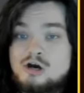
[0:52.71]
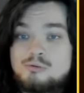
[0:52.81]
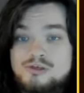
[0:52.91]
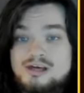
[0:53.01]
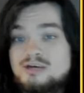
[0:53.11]

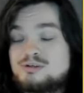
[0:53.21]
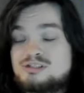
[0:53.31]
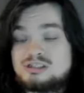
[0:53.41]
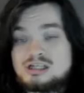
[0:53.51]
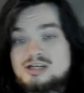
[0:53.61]
Well, then he went
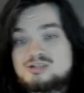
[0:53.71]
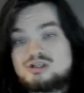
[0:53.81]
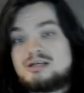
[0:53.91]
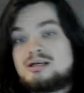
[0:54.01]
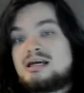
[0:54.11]
to the
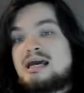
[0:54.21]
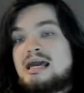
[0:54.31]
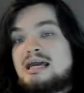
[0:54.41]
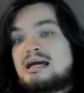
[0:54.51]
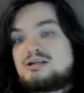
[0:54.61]
country
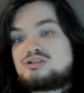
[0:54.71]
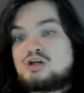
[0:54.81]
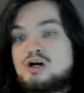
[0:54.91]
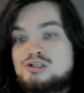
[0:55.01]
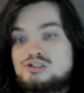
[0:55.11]
and got
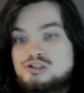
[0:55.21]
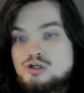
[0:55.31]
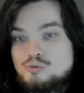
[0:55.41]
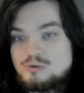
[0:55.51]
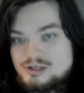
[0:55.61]
charged
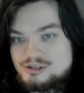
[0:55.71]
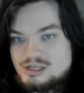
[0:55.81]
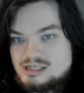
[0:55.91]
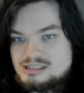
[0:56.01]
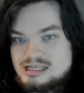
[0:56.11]
with
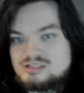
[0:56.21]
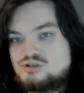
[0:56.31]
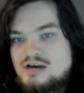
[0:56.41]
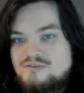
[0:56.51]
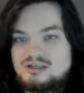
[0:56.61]
sex
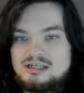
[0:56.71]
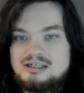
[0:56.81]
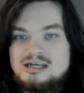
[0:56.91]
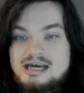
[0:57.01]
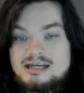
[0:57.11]
trafficking.
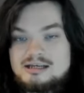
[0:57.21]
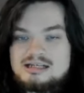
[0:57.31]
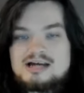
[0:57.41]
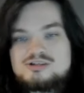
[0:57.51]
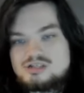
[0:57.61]
And
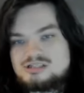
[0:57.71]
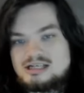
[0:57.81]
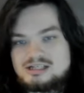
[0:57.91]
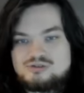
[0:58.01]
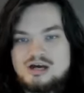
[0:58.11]
not just
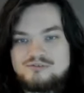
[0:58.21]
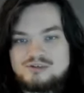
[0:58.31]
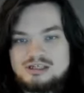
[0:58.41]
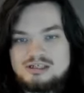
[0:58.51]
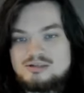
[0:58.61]
sex trafficking.